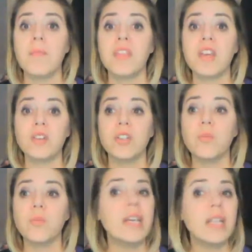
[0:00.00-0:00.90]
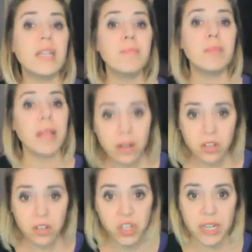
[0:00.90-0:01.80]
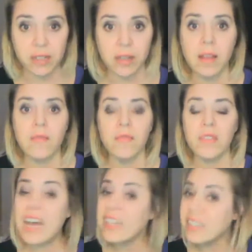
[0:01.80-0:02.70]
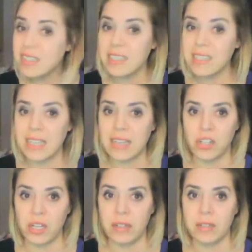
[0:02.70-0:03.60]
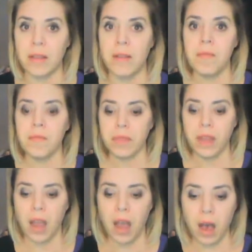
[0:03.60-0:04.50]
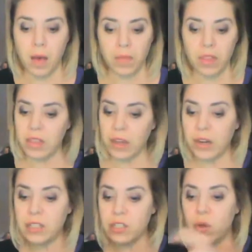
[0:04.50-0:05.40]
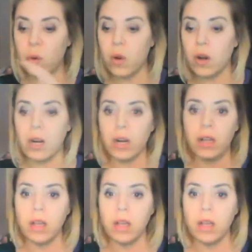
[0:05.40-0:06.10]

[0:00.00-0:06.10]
There's your weekly plan sheet. That's a success sheet. There is your